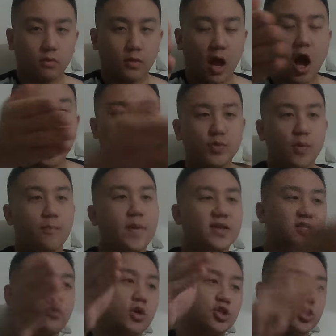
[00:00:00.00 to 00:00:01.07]
I ask people a
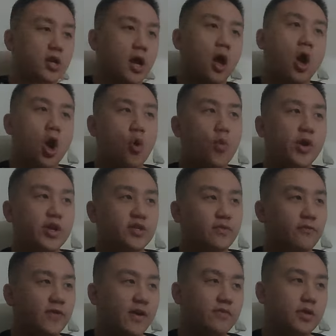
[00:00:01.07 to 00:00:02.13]
basic question like, what do you see for
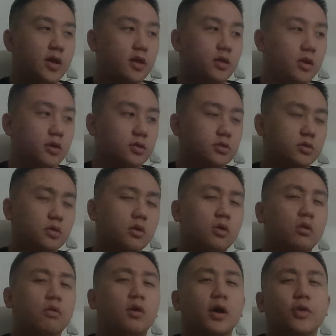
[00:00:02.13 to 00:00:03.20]
5 to 10 years?
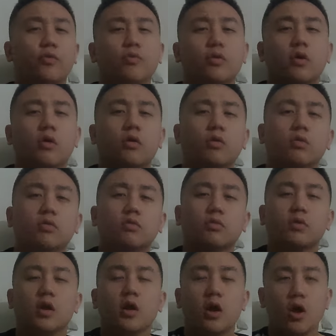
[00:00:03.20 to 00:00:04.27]
Oh, I don't know.
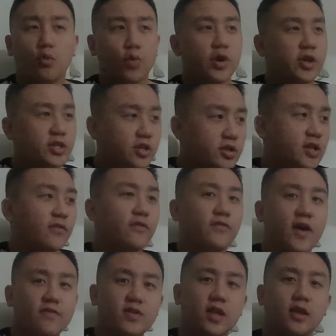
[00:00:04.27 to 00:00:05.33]
What do you see yourself in
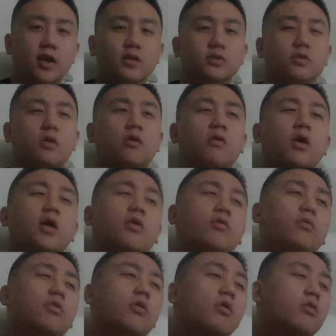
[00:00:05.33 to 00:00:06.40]
5 to 10 years? Oh, I
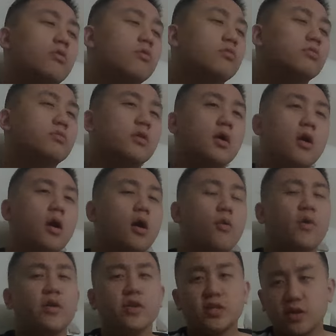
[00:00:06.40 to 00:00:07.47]
don't know.
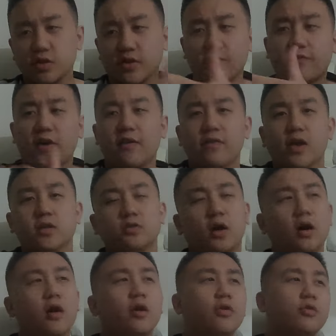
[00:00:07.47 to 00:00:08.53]
What do you see yourself in 5 years?
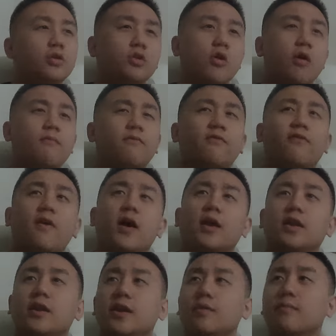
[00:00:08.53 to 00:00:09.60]
Oh, I don't know. I'm
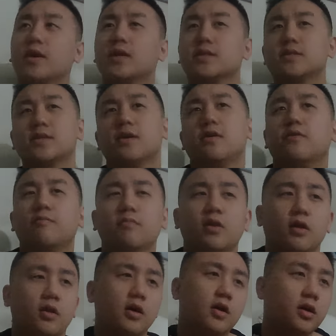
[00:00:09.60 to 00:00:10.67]
finding myself,
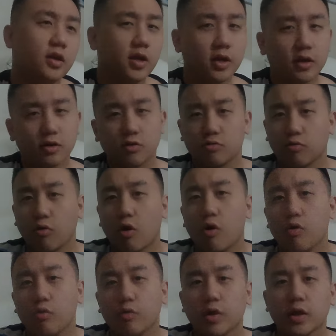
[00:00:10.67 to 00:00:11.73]
learning and
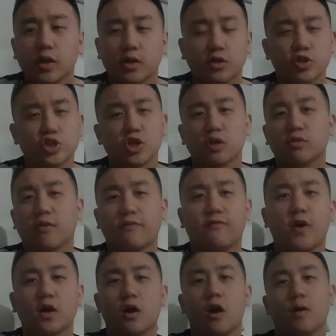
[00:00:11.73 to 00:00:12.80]
growing, and shut the
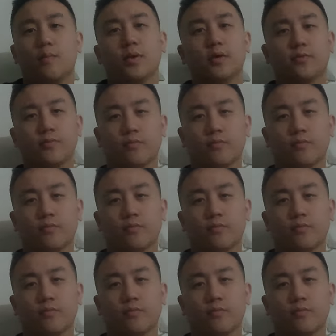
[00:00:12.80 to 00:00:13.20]
fuck up.